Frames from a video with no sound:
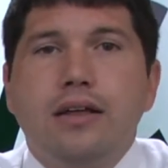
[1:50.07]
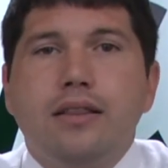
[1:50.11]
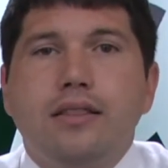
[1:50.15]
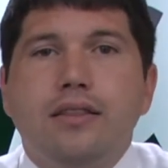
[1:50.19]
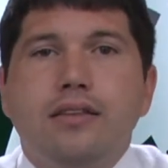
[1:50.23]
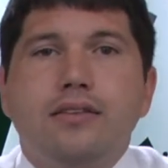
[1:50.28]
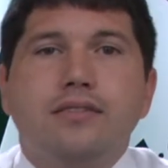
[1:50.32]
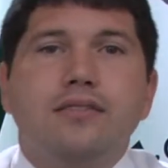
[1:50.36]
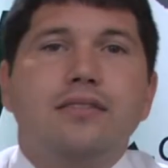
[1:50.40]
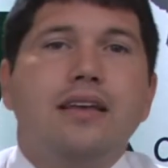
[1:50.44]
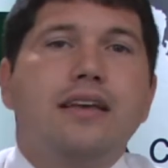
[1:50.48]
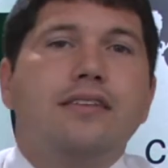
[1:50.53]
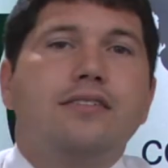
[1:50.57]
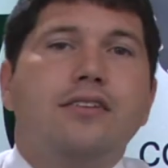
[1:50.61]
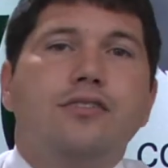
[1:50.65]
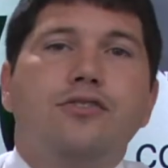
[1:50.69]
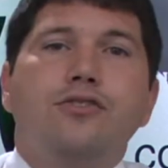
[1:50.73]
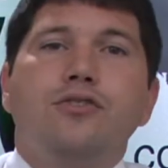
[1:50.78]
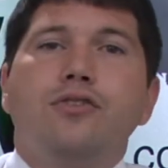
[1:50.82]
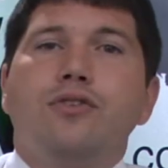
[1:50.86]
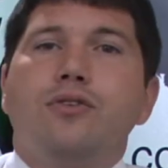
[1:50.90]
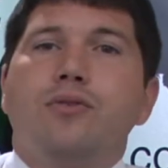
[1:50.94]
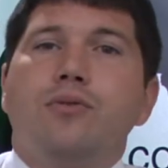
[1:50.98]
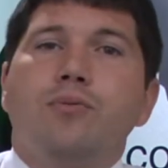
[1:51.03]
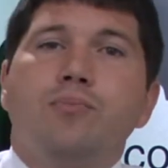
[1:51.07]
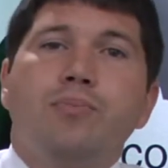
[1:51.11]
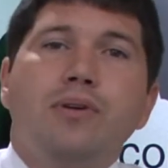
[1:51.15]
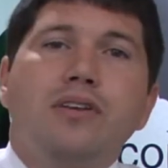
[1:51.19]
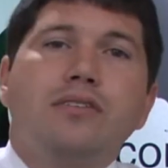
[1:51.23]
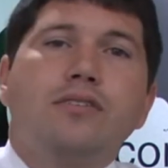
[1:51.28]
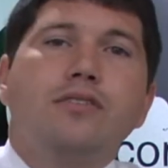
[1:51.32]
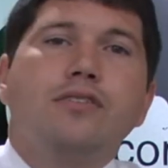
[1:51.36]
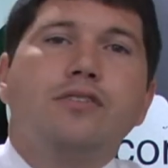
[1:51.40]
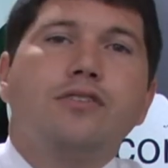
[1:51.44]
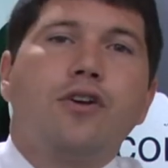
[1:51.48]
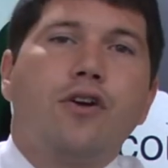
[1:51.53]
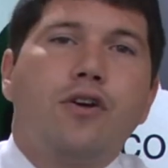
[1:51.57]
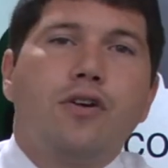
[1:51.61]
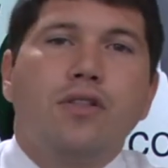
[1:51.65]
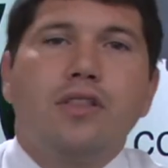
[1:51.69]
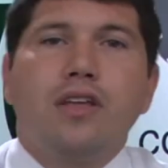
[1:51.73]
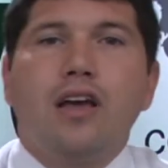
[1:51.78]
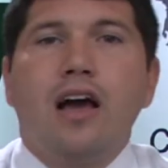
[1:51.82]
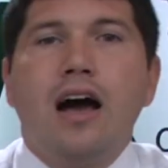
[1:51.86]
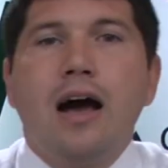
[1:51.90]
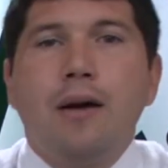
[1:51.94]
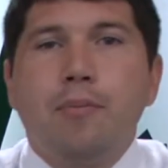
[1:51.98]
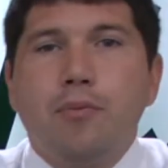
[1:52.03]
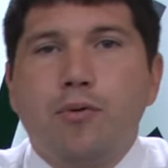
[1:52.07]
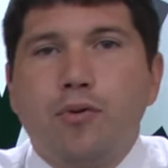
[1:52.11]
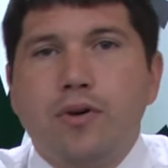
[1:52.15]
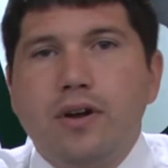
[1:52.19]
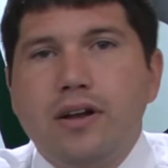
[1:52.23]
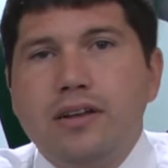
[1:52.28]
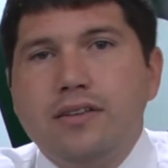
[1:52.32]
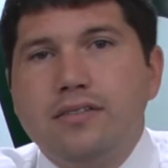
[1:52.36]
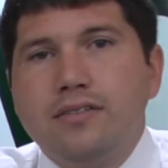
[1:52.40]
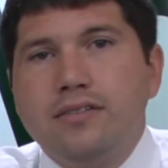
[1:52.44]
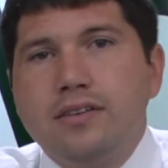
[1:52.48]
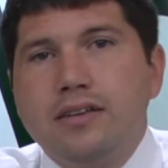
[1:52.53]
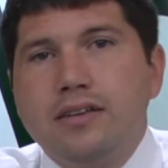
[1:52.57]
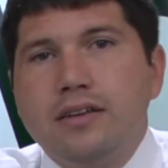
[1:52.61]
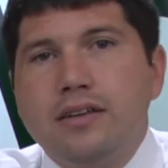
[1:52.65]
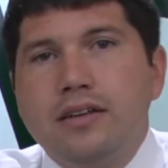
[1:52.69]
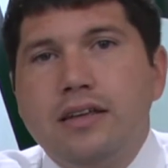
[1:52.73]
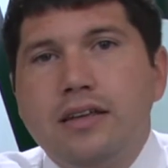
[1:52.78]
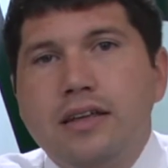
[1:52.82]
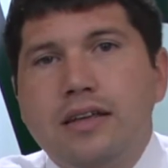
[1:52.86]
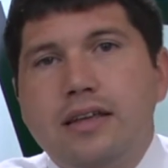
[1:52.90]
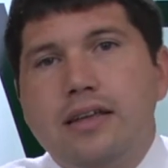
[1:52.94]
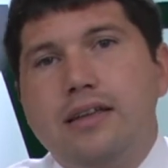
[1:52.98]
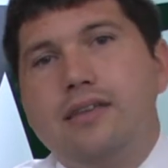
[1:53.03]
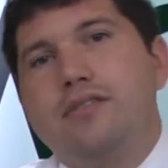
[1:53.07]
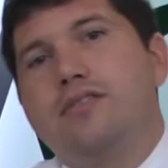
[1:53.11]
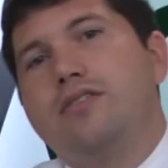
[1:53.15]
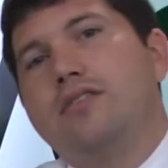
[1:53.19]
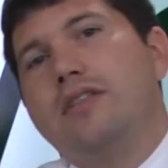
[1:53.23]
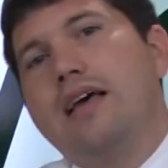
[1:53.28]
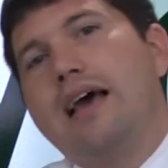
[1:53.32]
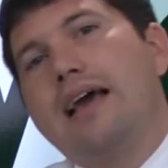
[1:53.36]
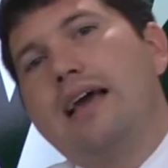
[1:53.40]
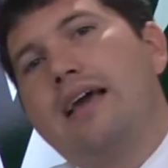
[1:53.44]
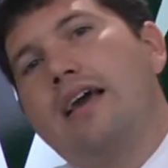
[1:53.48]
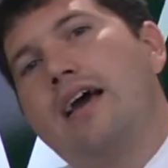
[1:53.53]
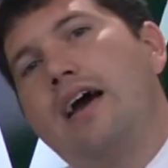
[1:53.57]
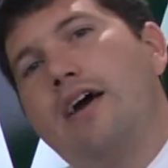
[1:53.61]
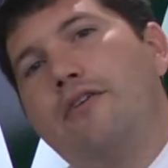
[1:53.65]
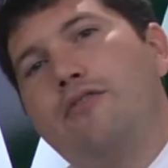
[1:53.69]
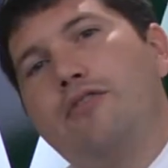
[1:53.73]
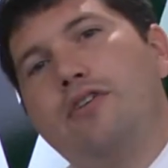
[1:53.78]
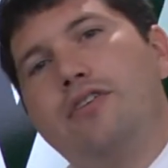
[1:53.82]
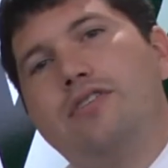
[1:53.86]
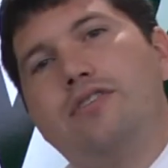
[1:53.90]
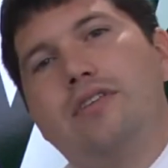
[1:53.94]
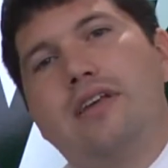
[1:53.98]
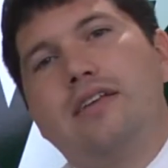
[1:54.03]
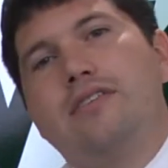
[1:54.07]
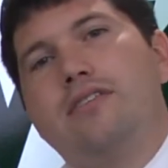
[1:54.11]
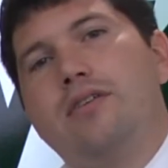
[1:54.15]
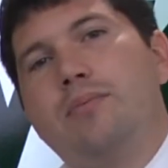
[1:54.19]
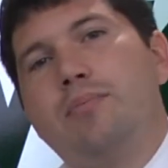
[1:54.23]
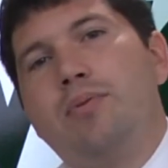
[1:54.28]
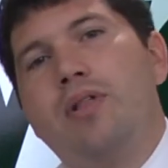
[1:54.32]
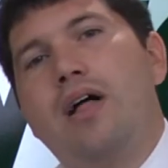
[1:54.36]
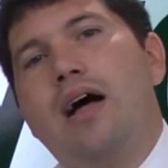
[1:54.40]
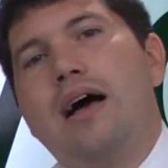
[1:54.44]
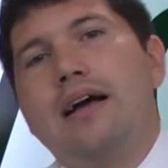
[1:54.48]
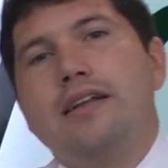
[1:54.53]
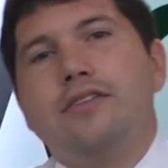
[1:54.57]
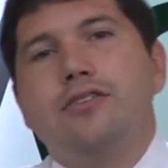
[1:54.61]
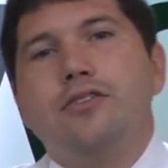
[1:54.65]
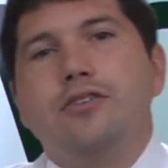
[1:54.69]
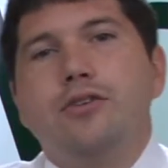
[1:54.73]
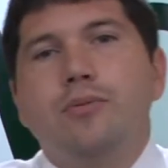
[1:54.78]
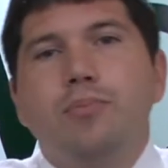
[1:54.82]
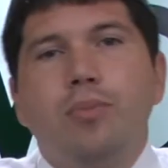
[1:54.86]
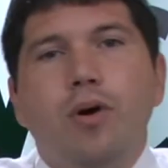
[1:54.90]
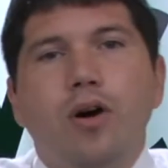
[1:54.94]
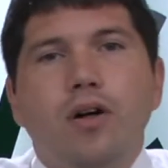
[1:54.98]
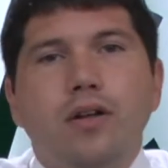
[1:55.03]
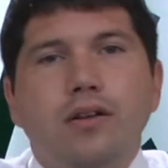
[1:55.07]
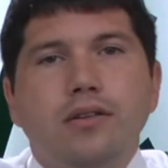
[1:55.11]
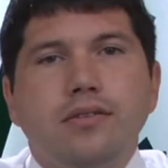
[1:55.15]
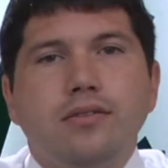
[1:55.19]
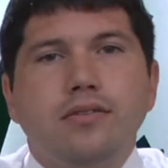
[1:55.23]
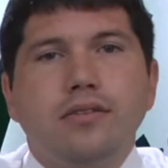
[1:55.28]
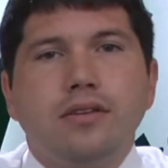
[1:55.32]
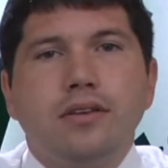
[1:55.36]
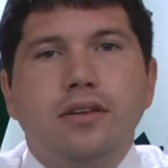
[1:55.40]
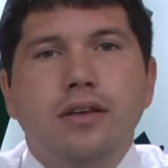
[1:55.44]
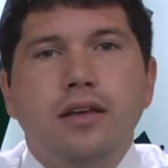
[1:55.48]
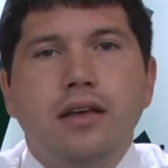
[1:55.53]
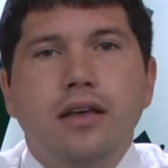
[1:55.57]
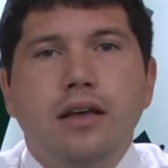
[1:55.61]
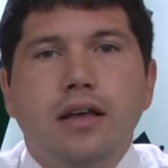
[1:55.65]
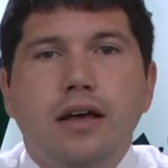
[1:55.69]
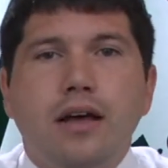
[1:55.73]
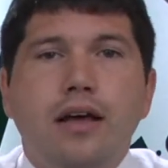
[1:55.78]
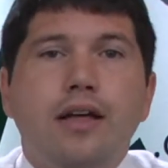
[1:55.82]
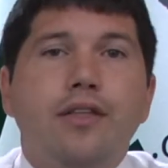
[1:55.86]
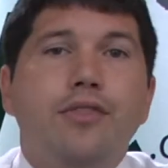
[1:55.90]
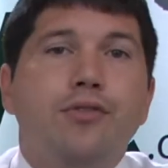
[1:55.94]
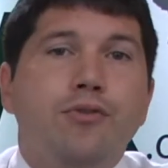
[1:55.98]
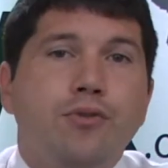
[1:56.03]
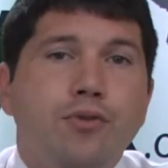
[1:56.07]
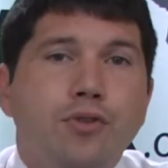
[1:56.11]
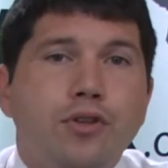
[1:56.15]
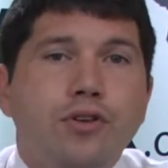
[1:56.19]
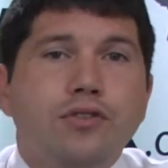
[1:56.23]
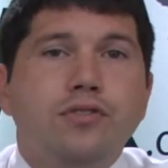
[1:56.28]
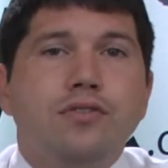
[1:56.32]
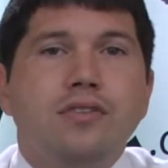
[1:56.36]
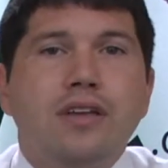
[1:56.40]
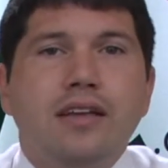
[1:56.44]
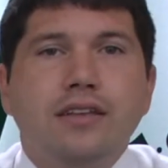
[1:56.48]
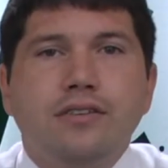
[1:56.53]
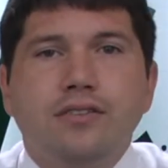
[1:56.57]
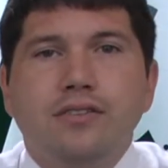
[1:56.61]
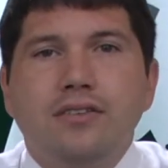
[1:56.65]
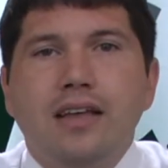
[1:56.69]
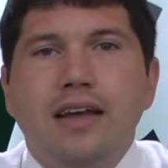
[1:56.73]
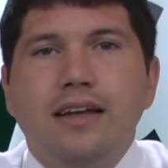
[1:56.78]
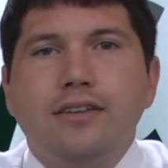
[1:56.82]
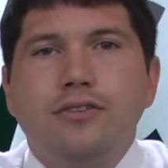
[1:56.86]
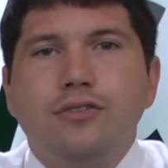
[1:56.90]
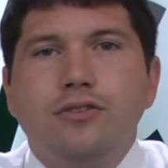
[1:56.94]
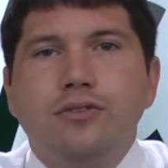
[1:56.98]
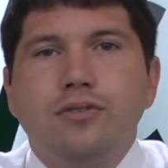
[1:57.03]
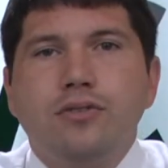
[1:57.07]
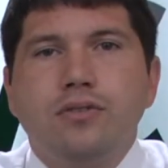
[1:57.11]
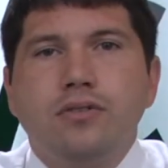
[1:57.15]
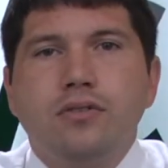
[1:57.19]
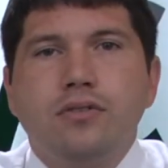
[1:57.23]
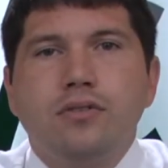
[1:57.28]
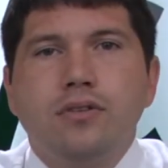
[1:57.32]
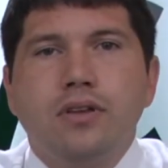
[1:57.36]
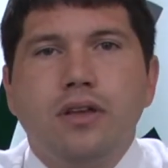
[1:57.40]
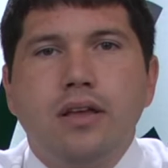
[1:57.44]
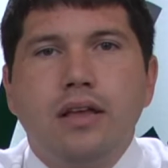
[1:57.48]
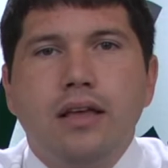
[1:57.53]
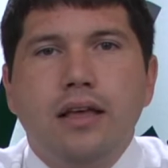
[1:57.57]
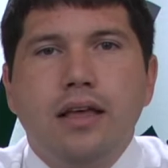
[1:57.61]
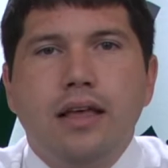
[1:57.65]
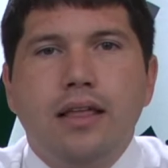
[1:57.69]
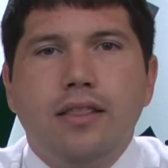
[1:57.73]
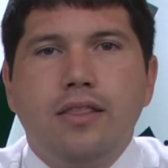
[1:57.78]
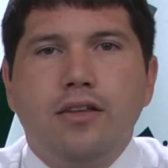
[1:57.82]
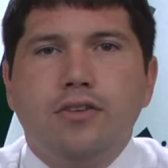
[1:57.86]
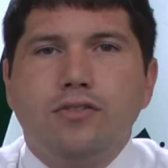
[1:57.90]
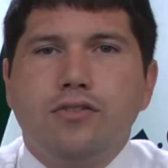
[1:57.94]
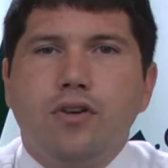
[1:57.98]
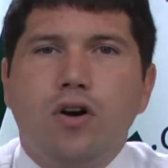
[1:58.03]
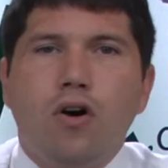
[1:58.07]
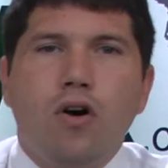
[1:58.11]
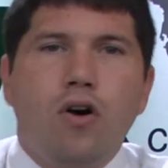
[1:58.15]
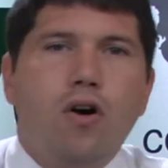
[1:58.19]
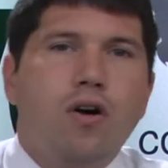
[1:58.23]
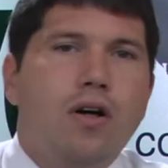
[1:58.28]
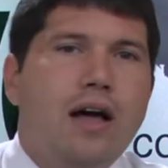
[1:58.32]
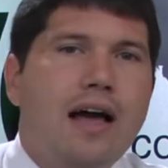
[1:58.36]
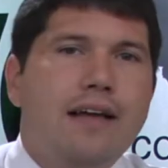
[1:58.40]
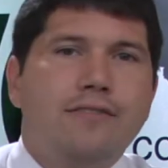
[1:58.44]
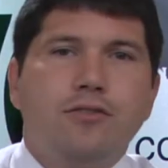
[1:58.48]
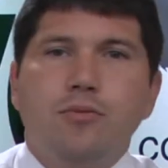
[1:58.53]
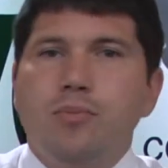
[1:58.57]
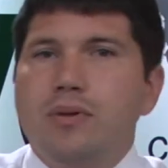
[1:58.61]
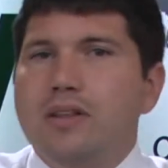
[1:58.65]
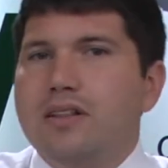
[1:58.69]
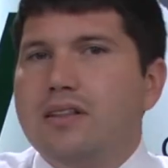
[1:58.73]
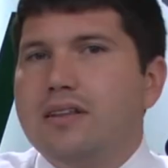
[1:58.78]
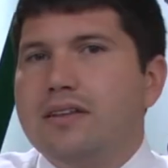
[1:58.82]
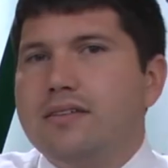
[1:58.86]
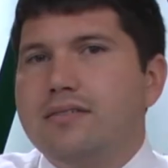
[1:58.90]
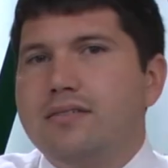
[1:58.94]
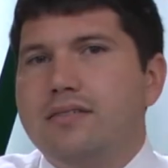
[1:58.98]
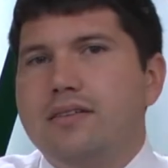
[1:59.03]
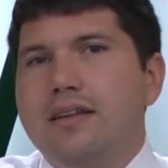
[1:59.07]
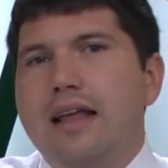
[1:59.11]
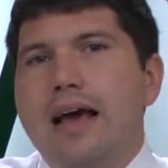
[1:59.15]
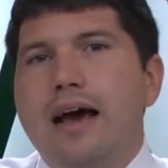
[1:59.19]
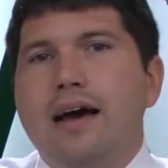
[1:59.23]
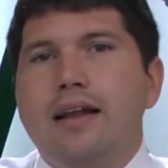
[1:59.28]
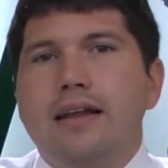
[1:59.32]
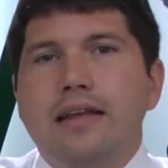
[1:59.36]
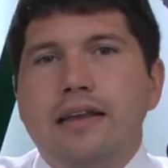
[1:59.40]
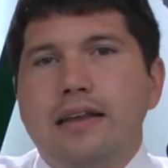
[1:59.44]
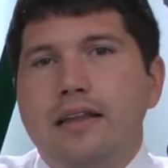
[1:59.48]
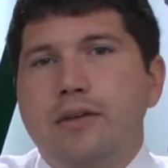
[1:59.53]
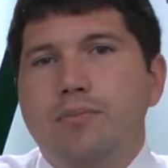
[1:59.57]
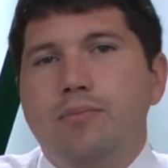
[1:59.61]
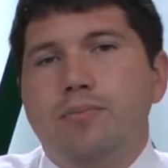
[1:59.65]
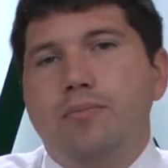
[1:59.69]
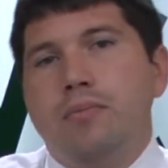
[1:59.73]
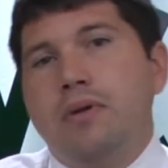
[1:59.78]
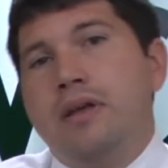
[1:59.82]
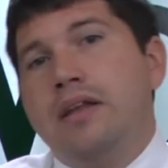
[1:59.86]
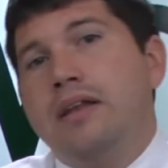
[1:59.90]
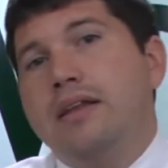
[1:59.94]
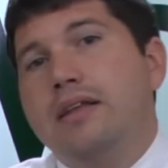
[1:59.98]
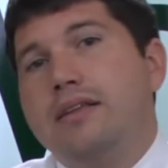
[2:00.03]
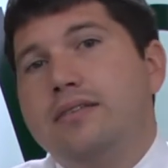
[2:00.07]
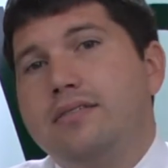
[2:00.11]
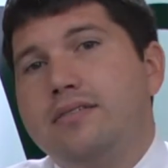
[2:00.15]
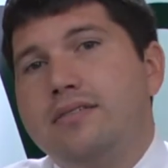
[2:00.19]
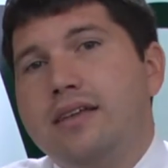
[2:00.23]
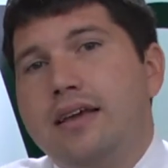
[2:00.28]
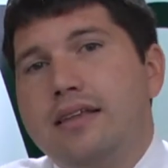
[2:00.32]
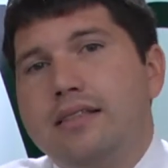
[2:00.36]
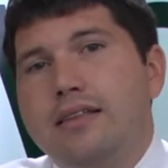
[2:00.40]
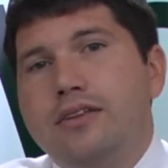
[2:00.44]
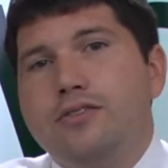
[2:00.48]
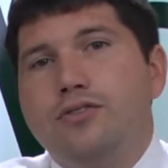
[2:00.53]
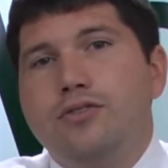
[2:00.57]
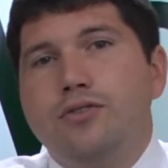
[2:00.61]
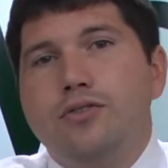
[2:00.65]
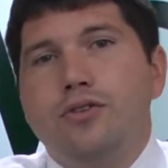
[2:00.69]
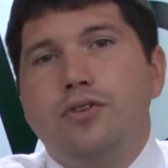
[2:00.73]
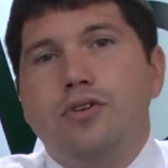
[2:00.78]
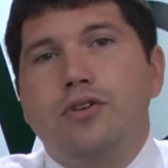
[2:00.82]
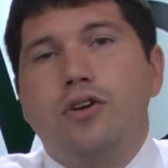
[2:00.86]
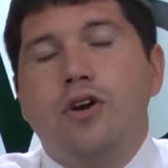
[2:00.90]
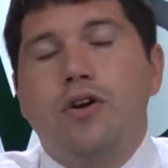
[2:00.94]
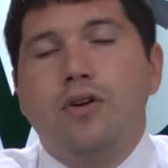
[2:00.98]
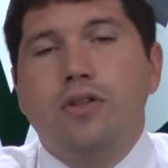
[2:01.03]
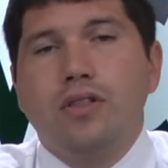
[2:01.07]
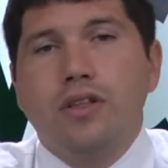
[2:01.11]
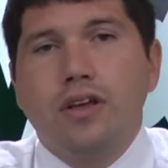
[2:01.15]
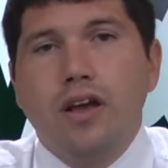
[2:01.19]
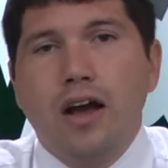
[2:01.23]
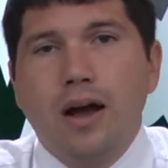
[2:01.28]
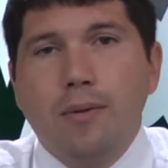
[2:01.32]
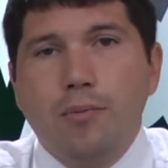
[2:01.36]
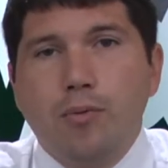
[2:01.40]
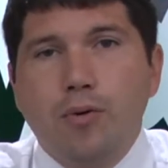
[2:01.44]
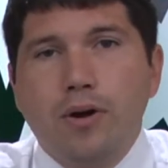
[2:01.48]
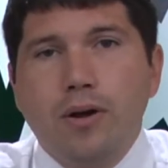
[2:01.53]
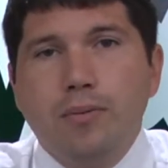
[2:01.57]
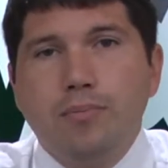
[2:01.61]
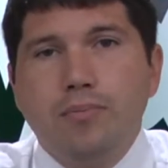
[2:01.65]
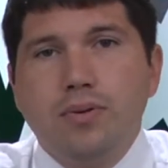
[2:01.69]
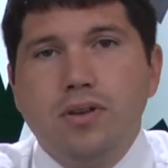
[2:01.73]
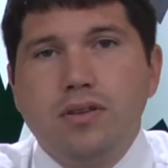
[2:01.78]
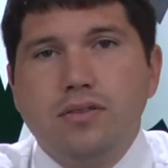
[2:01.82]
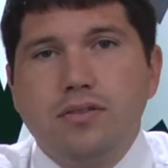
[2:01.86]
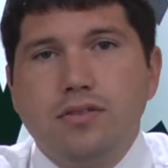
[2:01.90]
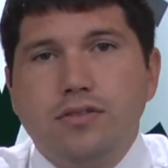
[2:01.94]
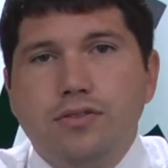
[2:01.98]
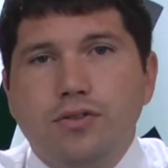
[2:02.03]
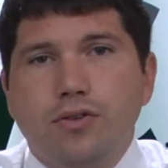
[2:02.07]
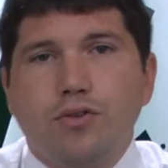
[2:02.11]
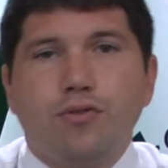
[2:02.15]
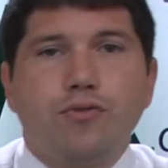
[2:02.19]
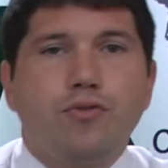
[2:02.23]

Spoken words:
the states that your business currently operates in, and so that coverage that's applied to your policy through those state statutes. And those all have to be listed out. Any state that you currently operate business or